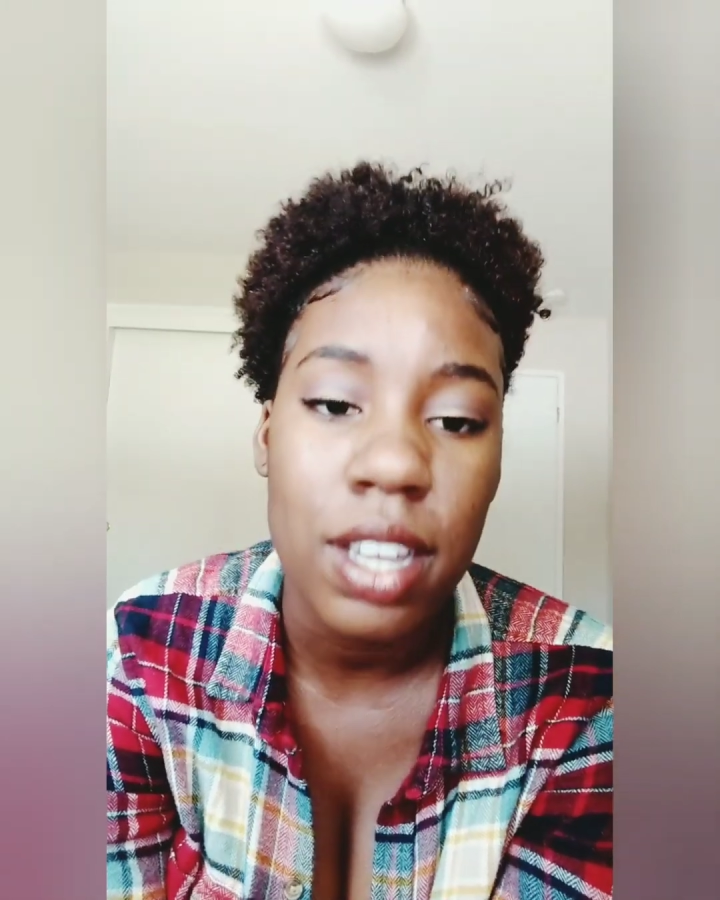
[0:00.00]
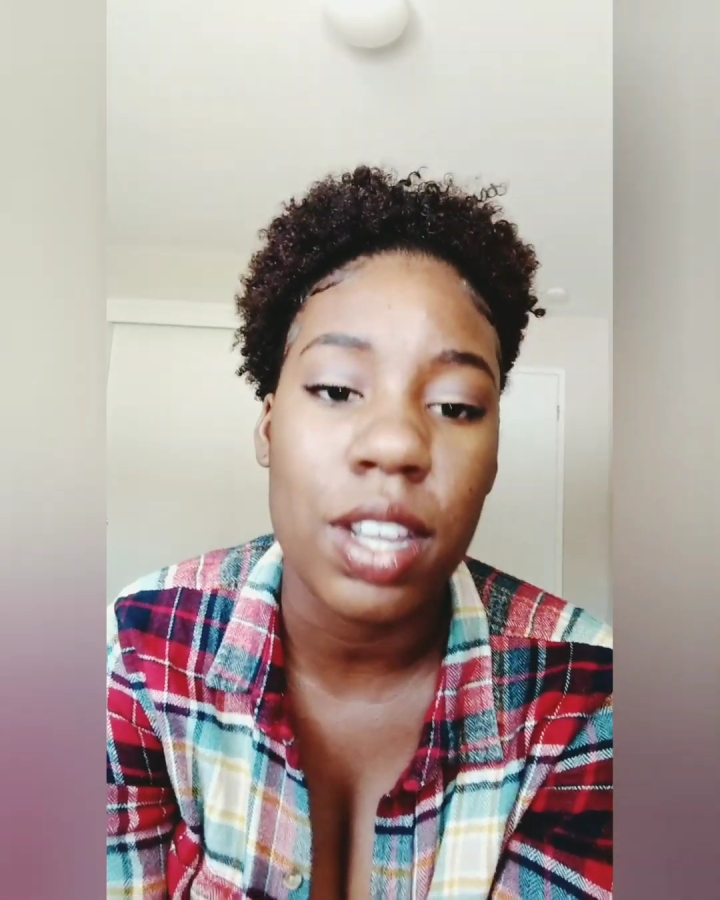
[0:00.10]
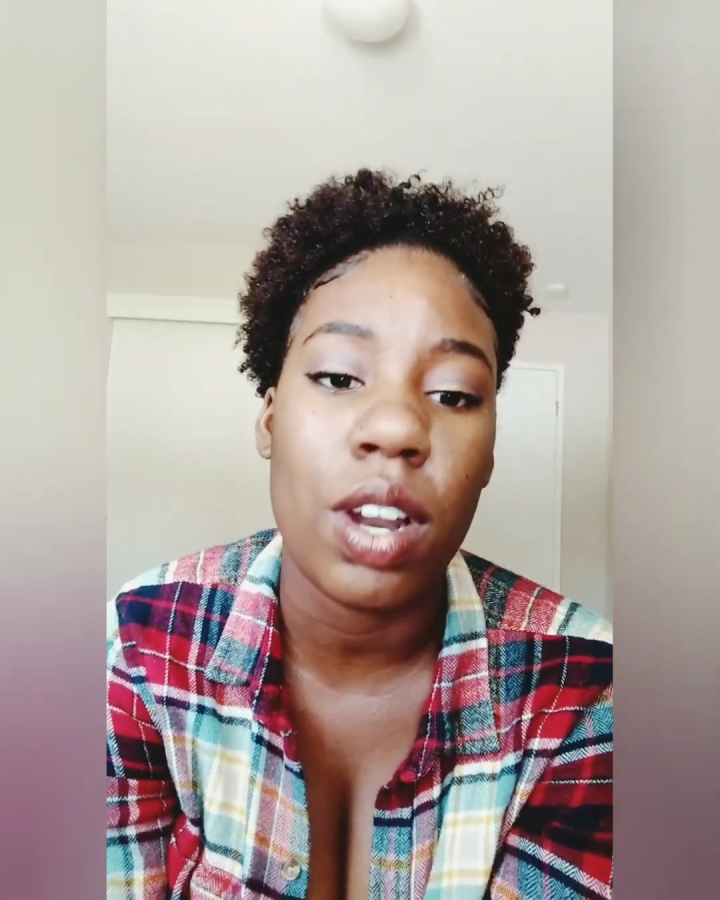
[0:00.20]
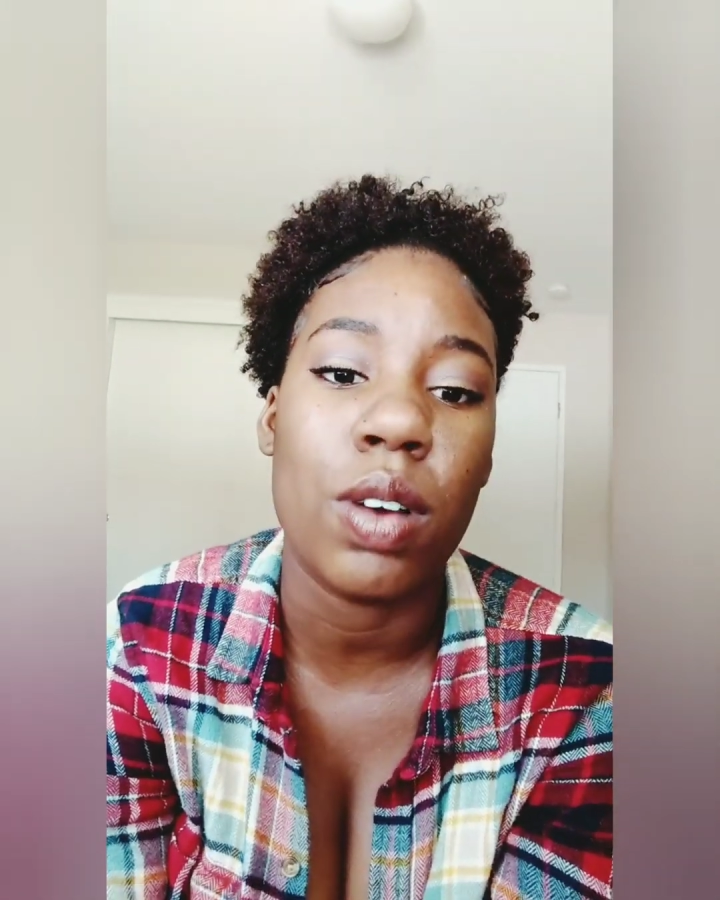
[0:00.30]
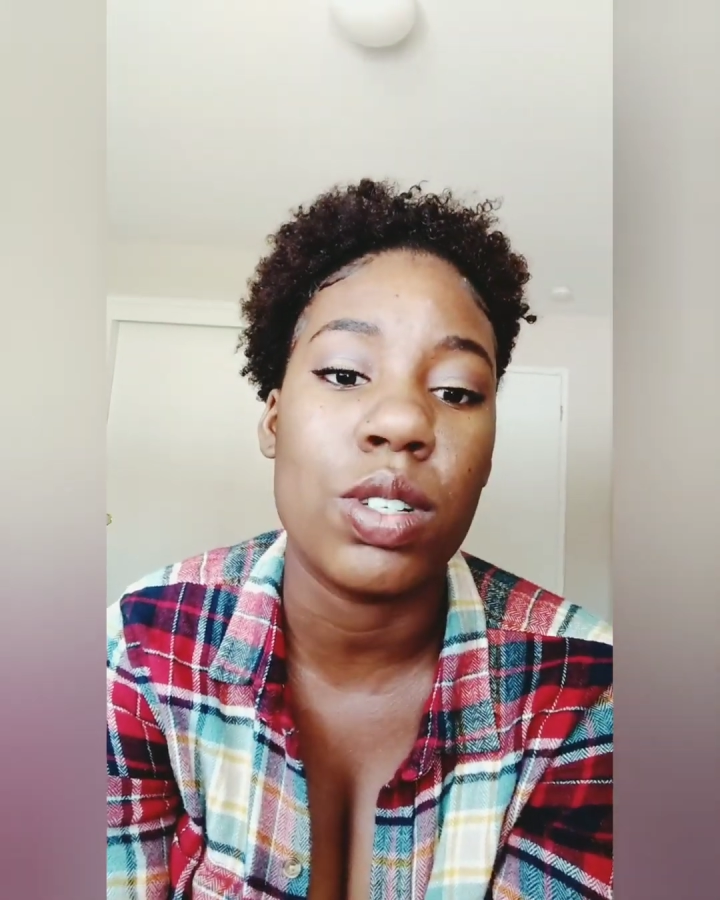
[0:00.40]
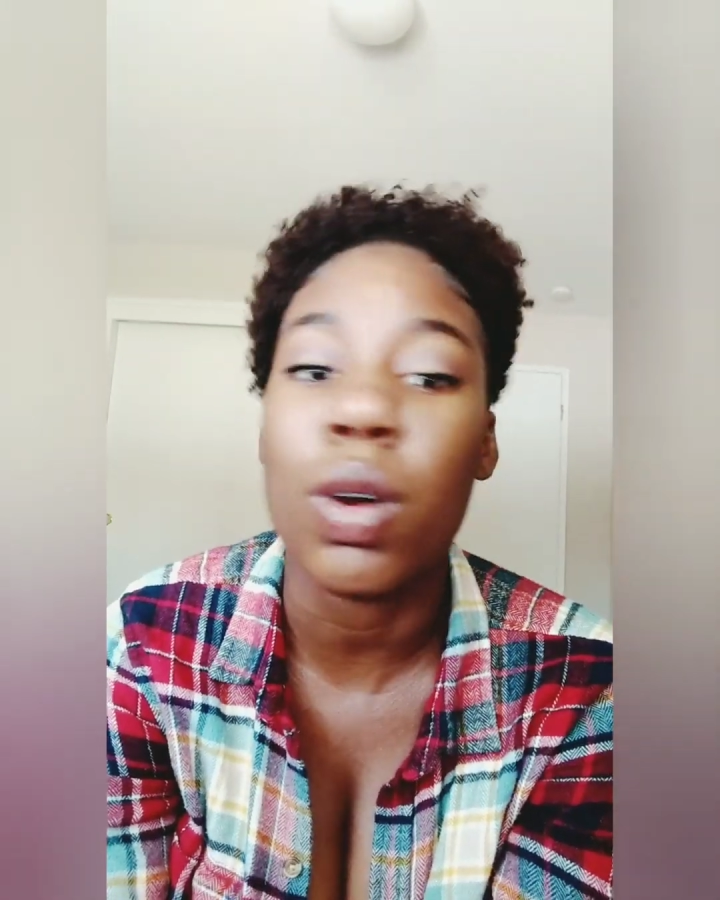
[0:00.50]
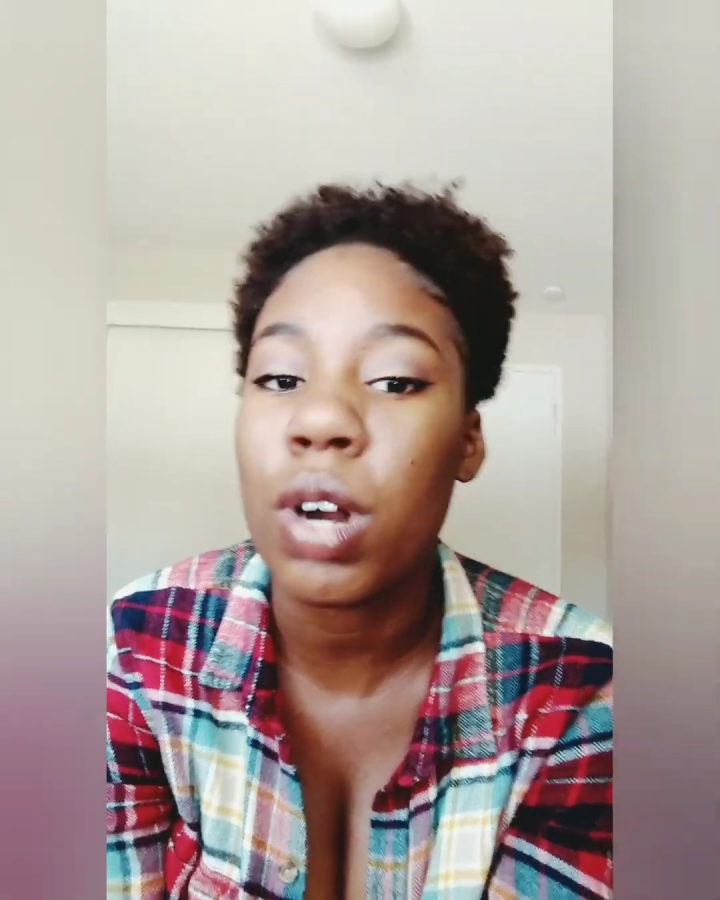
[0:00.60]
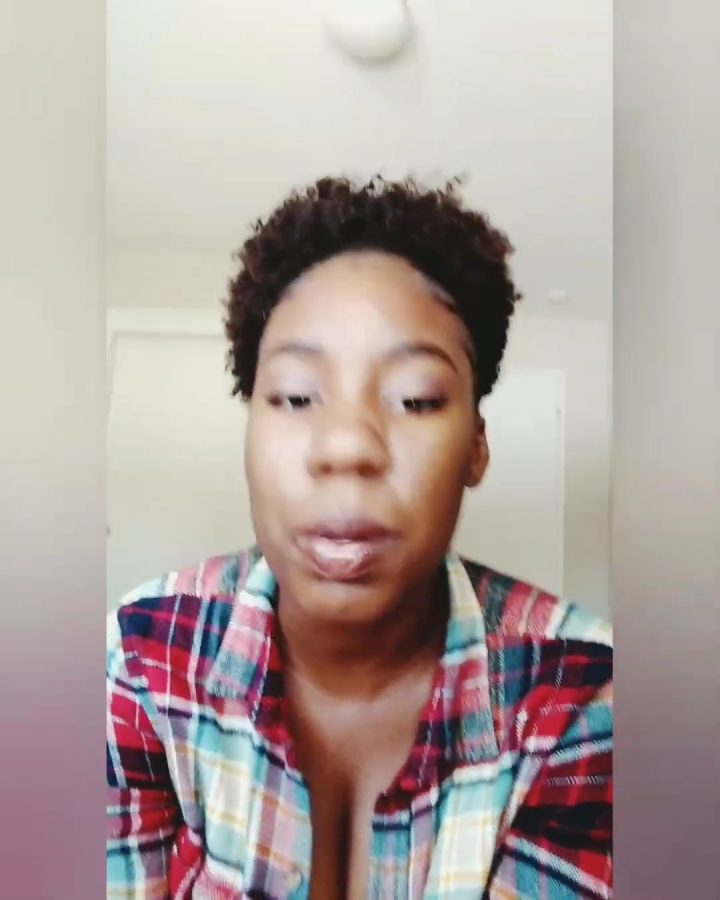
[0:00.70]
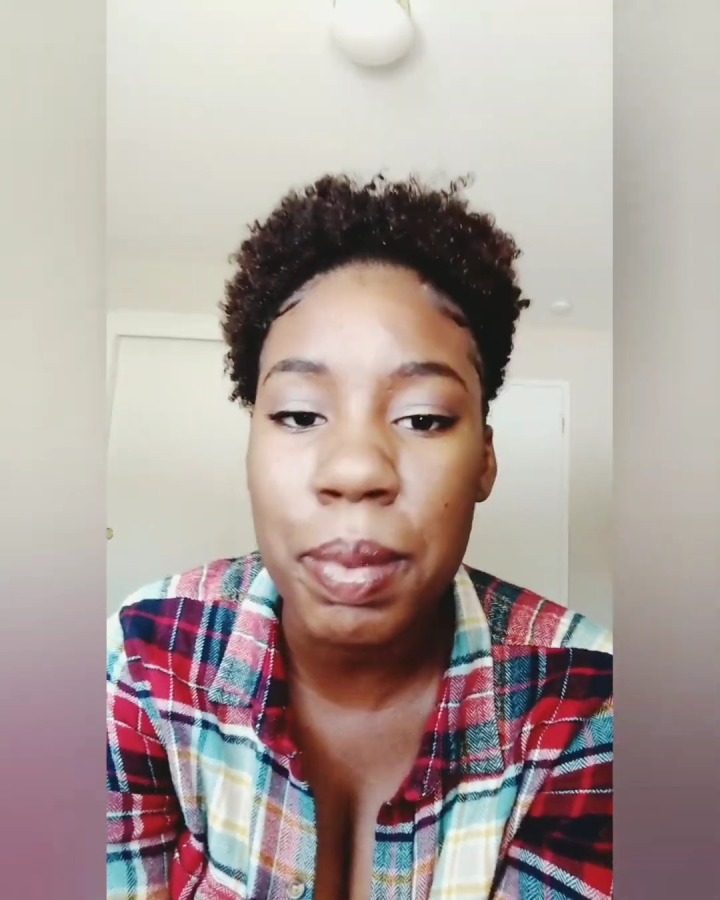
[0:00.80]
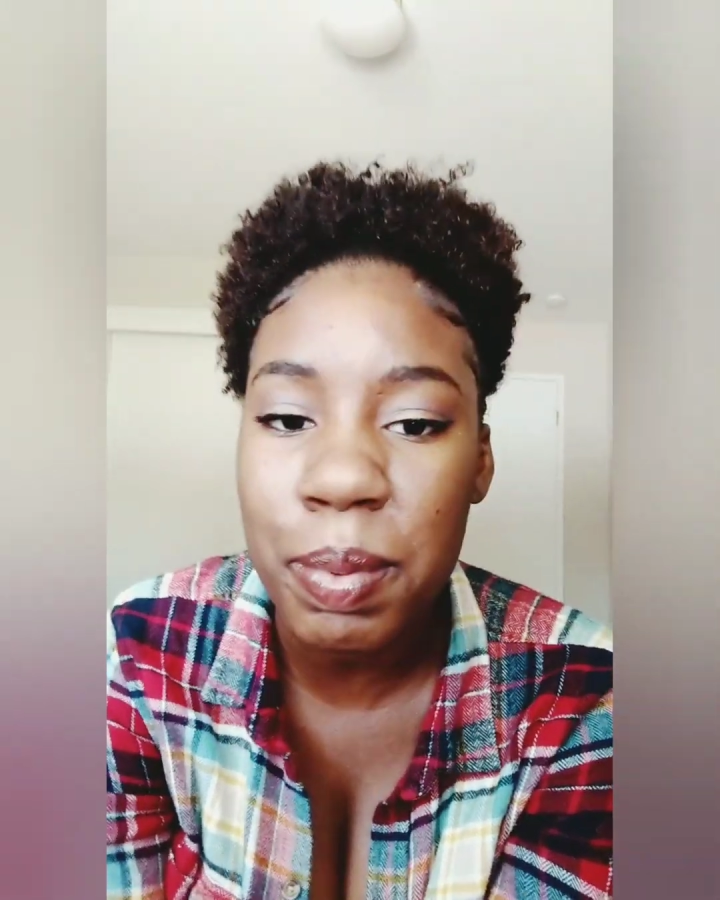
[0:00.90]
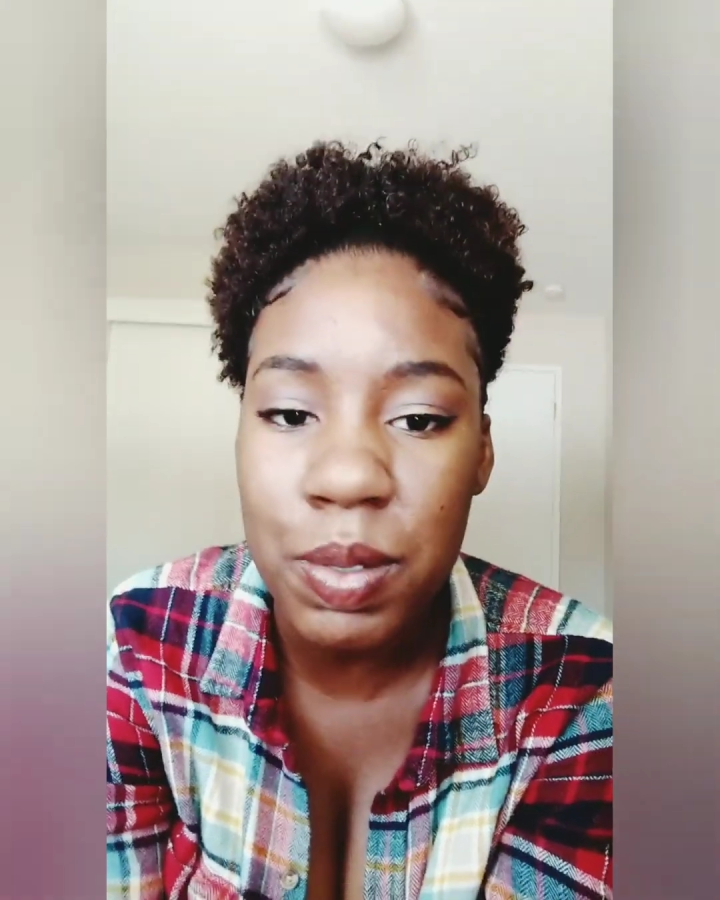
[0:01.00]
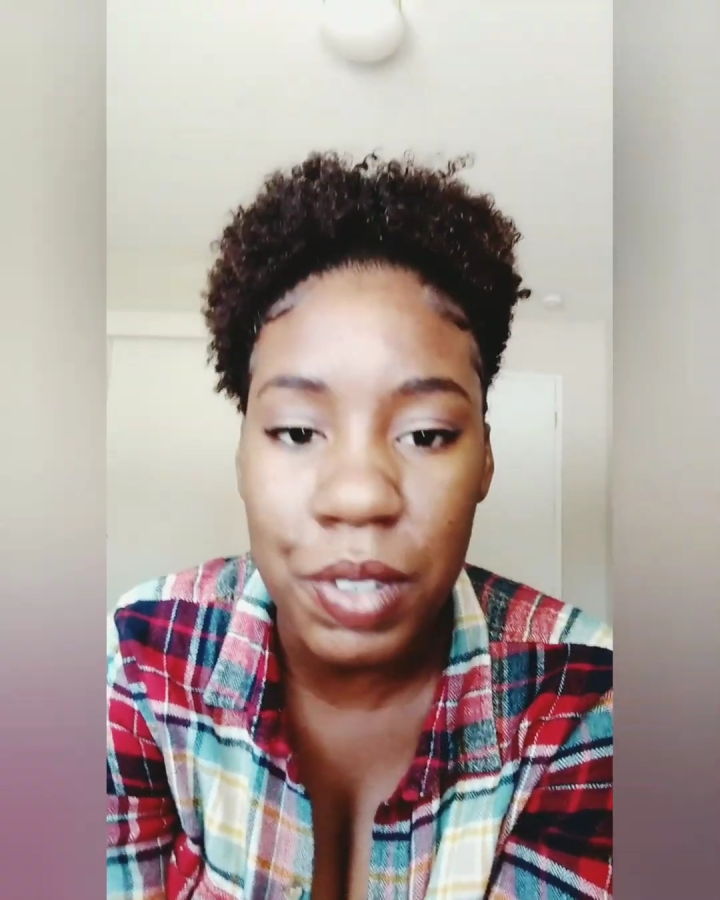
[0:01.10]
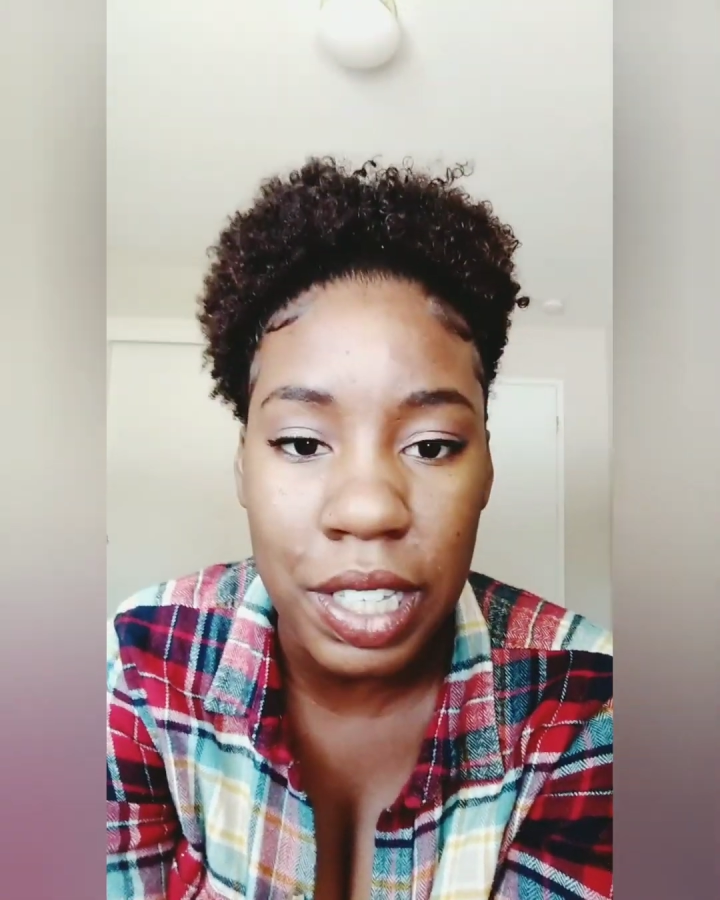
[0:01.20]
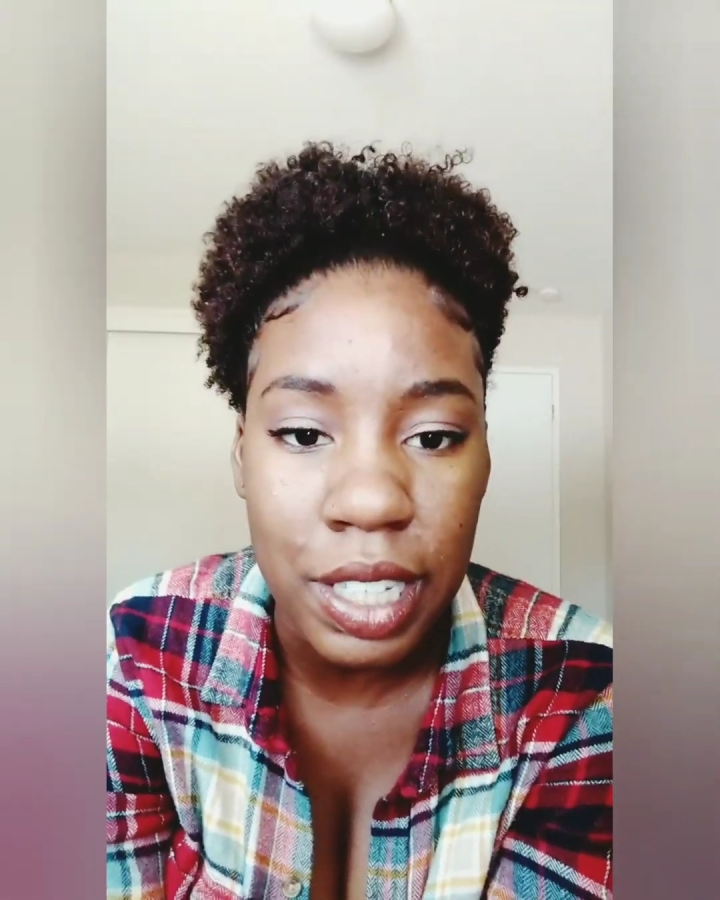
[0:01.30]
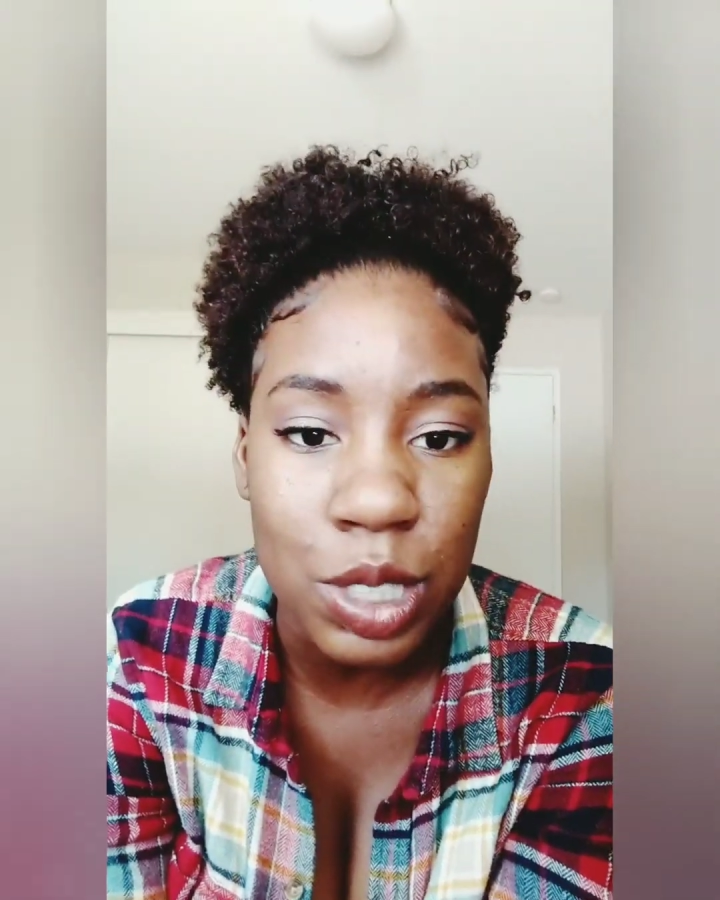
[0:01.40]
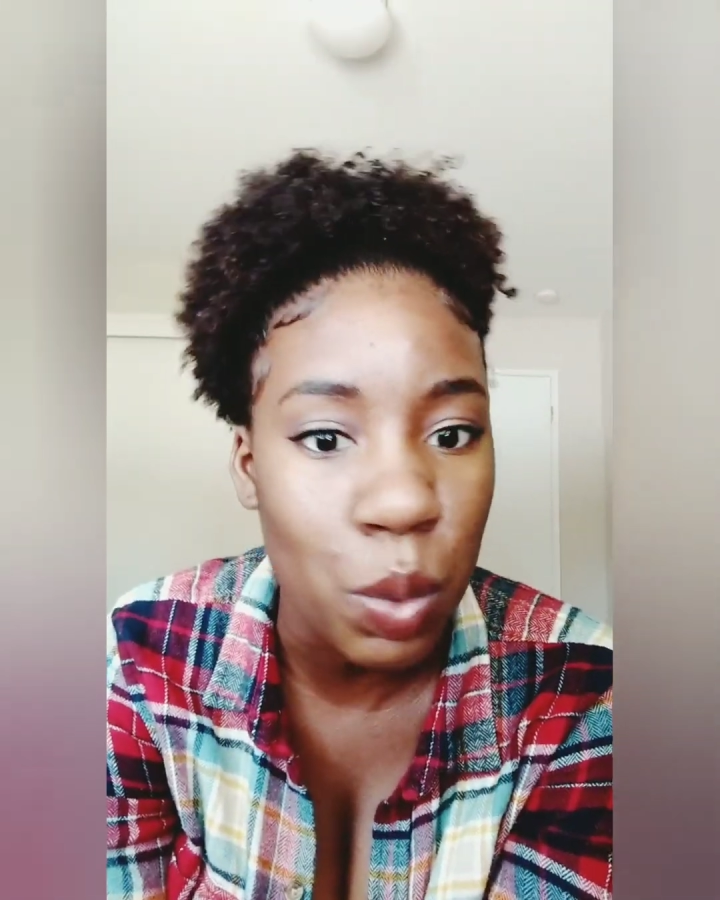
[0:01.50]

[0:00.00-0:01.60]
You know, don't hurt people's feelings.